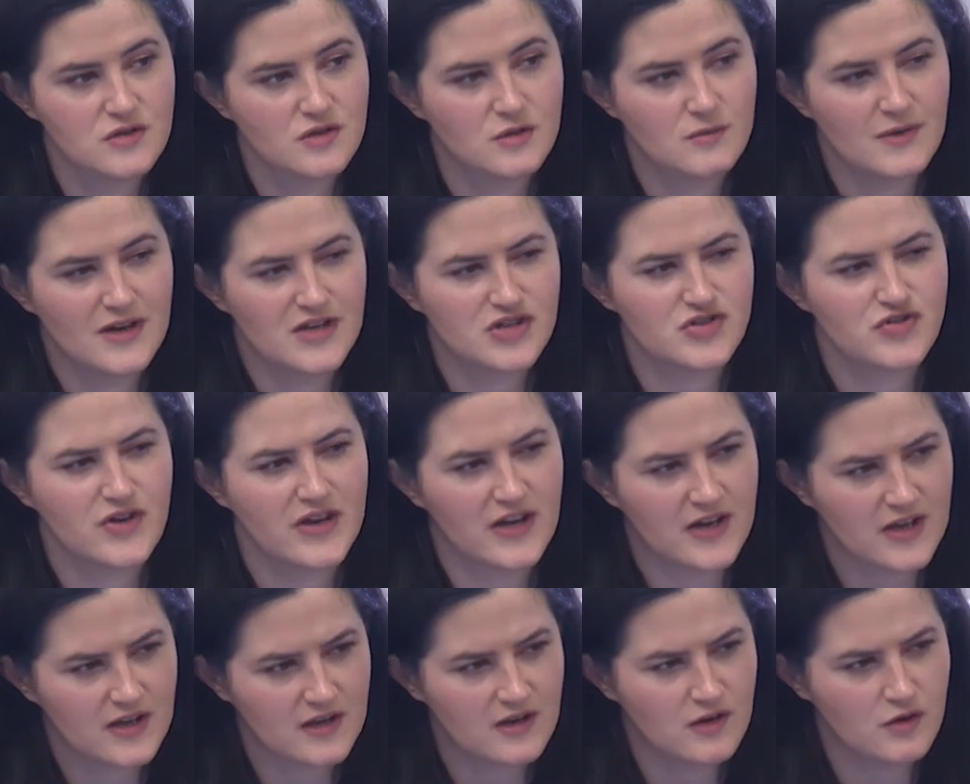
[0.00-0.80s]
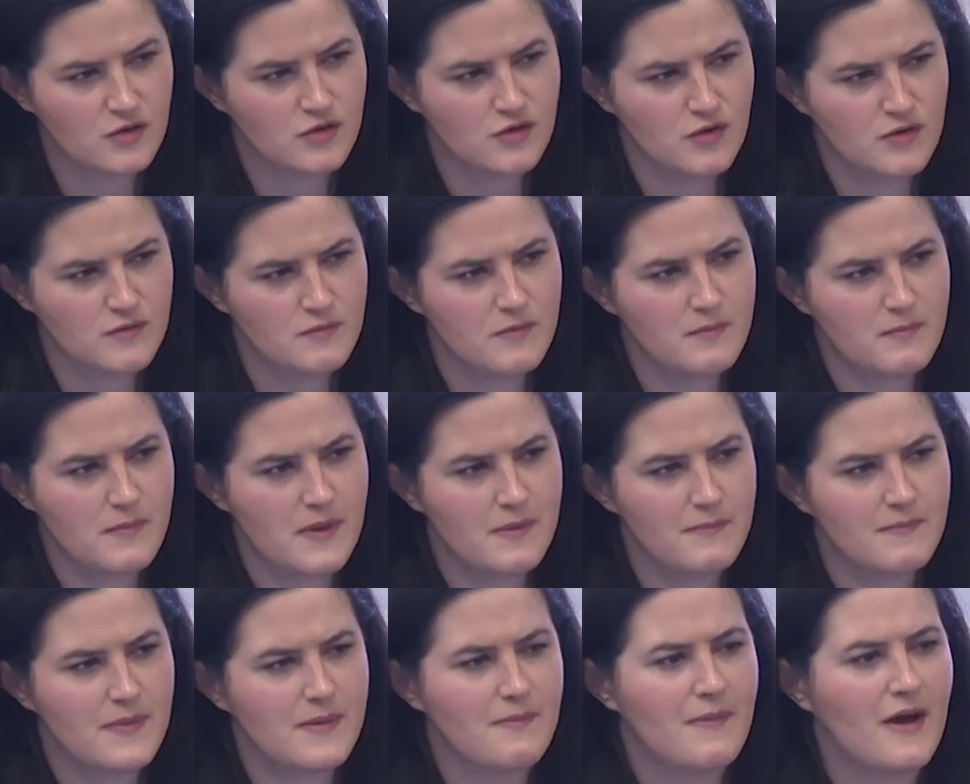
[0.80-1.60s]
You know, like training, you know,
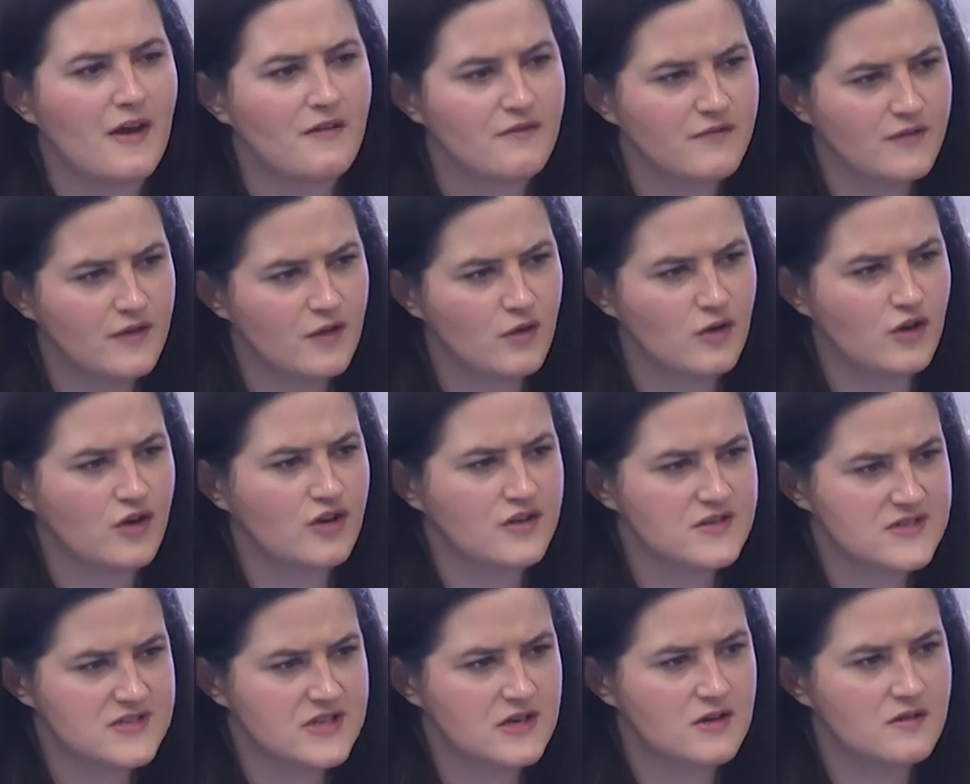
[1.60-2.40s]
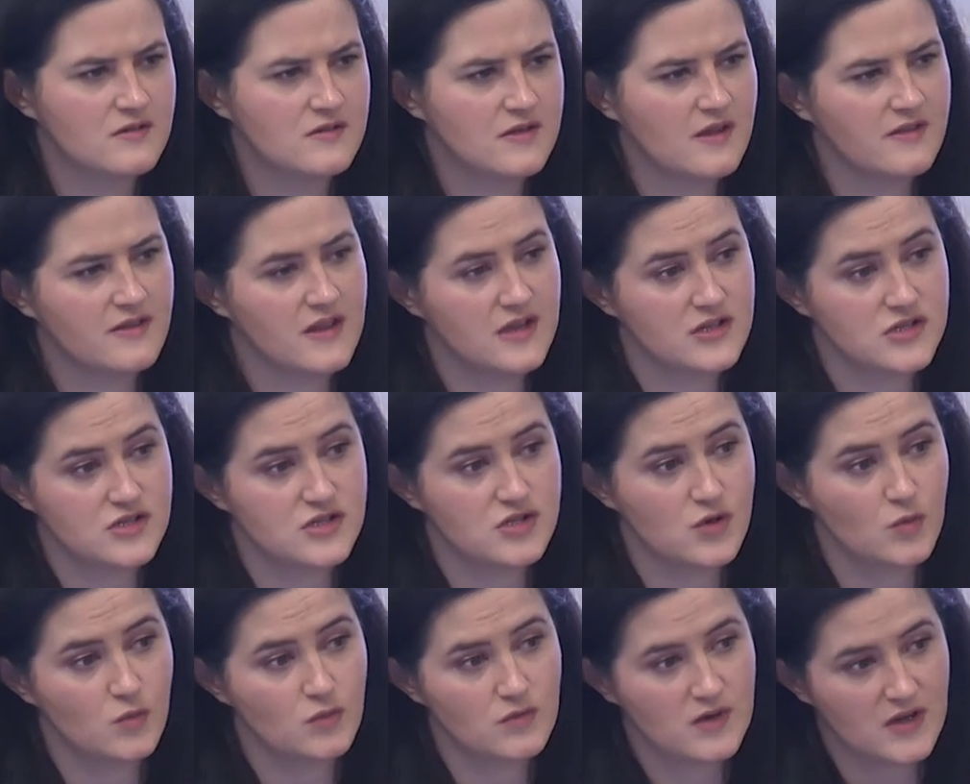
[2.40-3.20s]
be, be mindful or consider that they
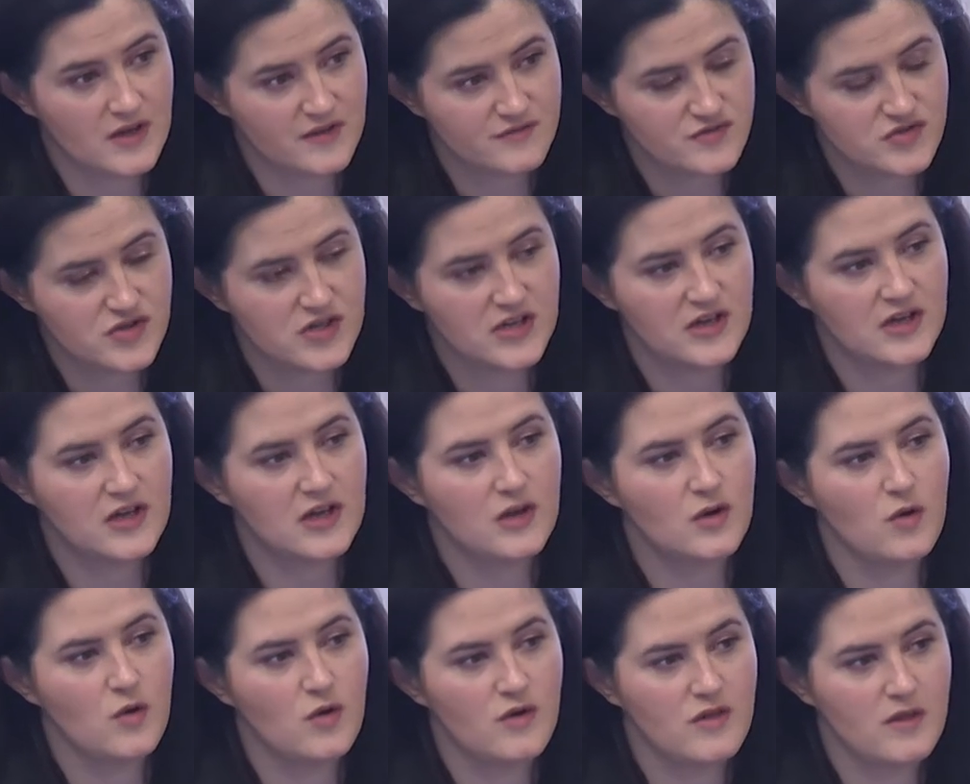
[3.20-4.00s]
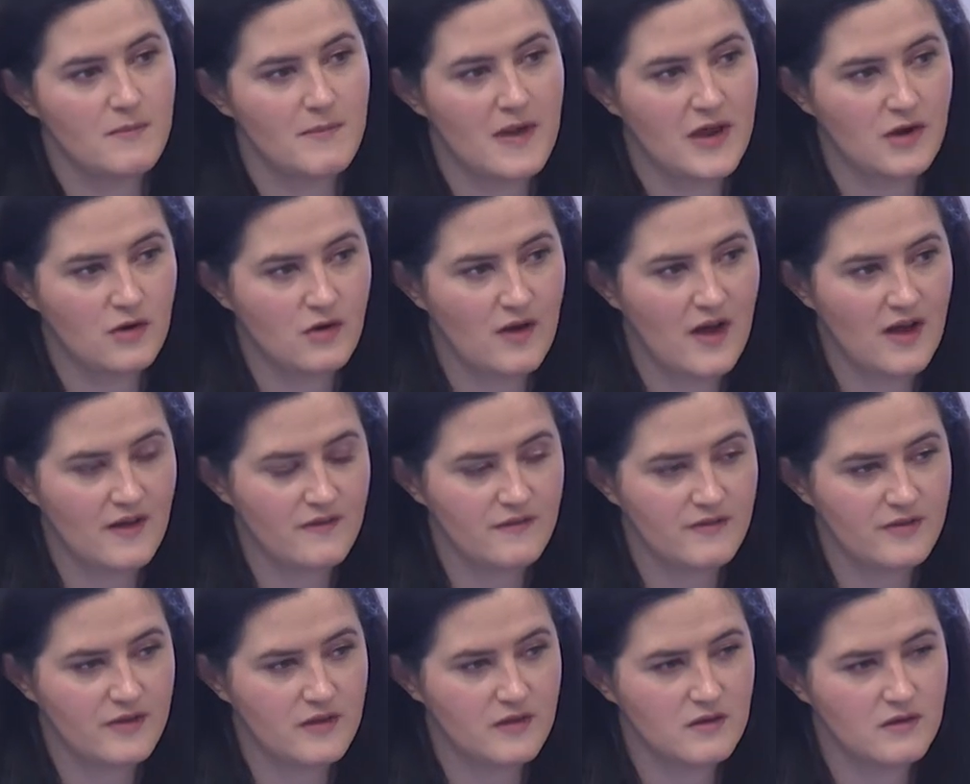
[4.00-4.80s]
don't have training or they may not
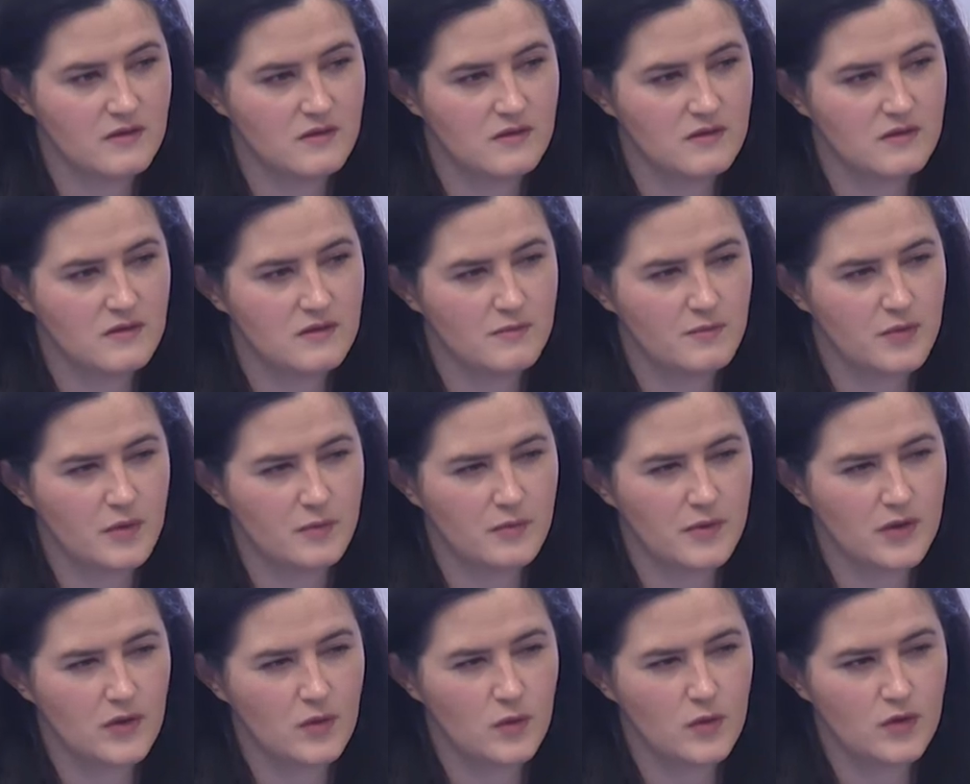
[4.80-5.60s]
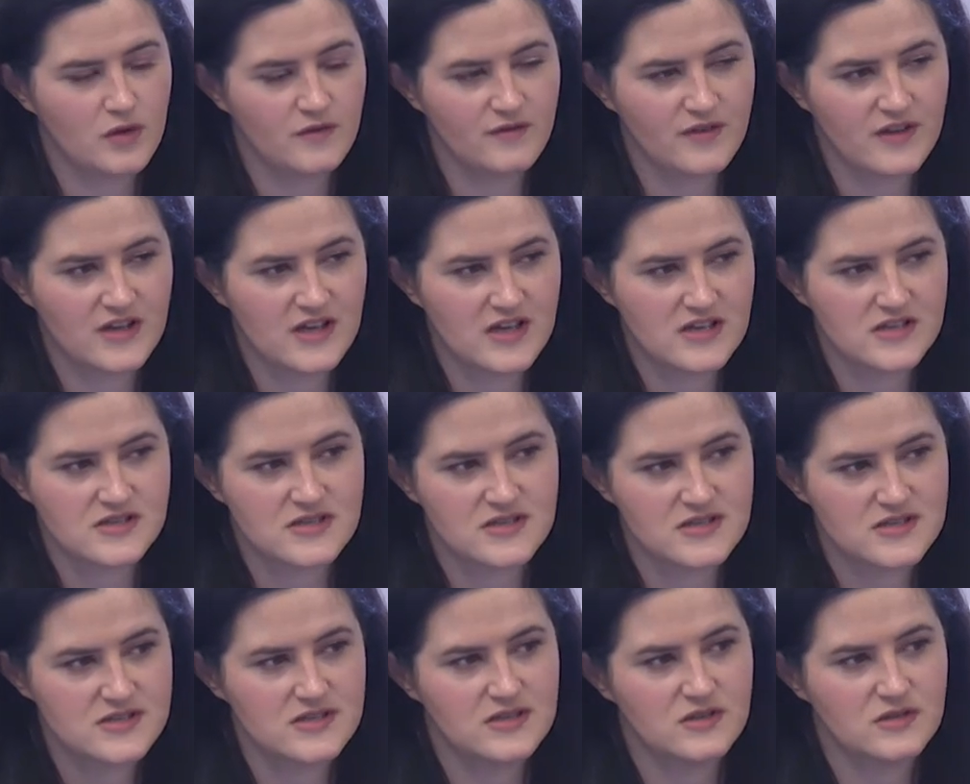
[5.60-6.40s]
have the appropriate
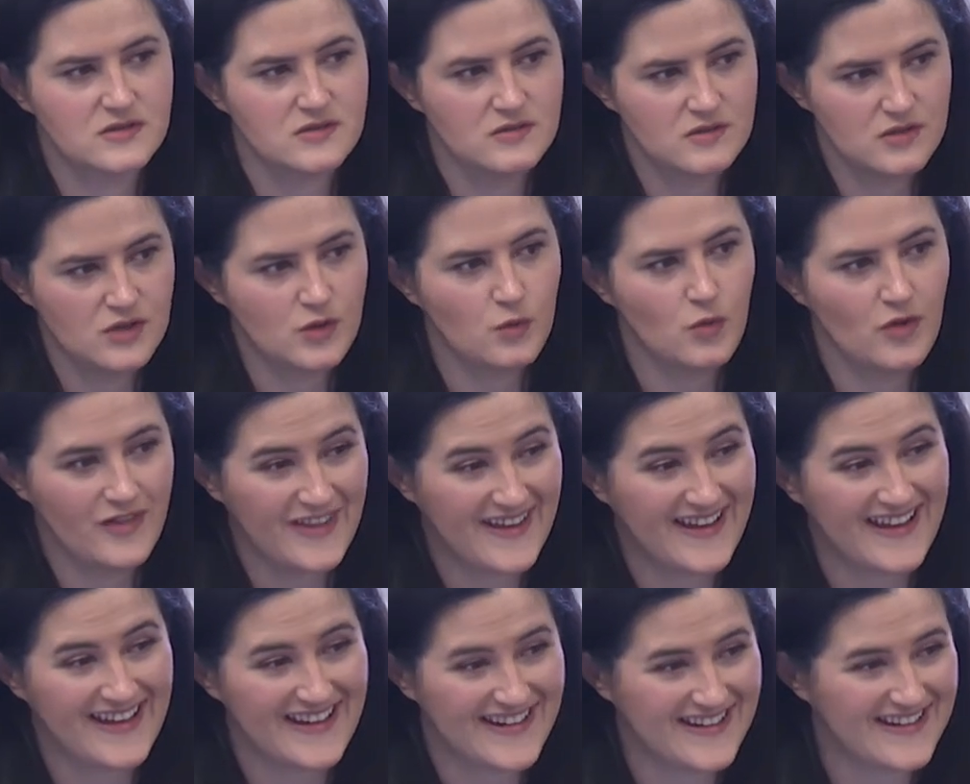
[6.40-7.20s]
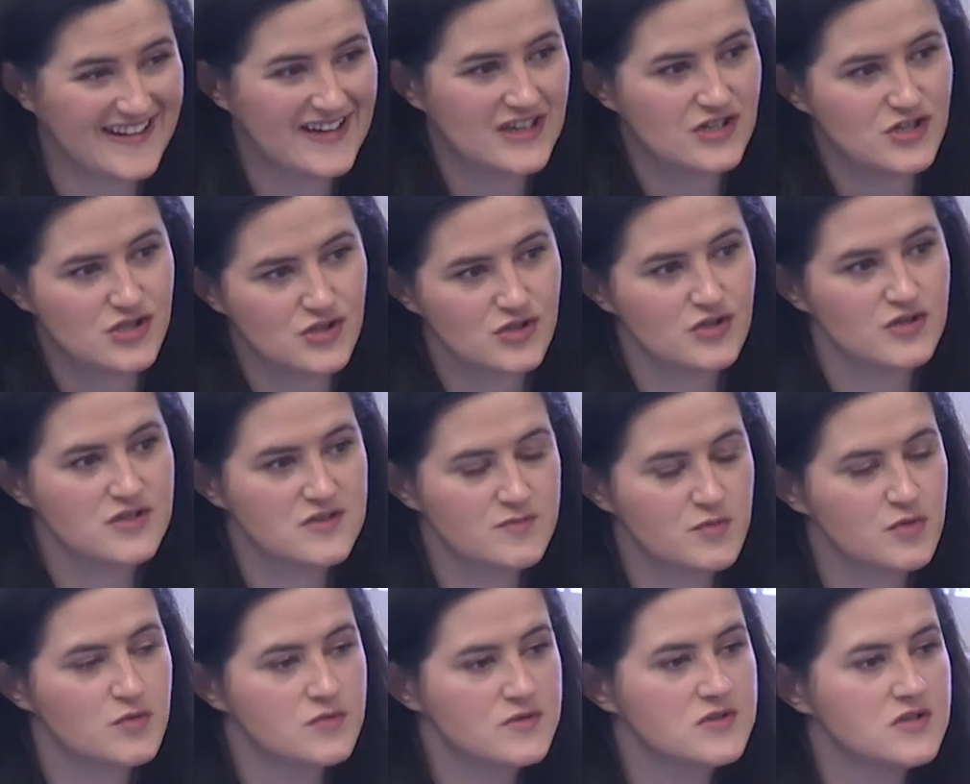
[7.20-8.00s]
qualifications and, you know, what they can and can't do, I
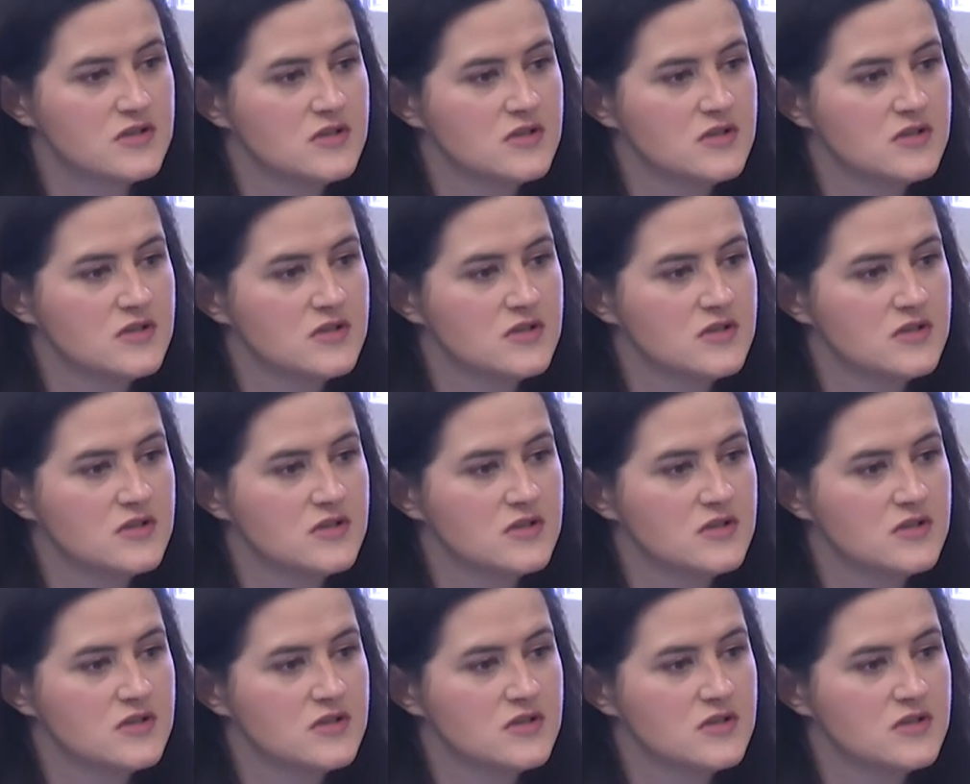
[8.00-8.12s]
suppose.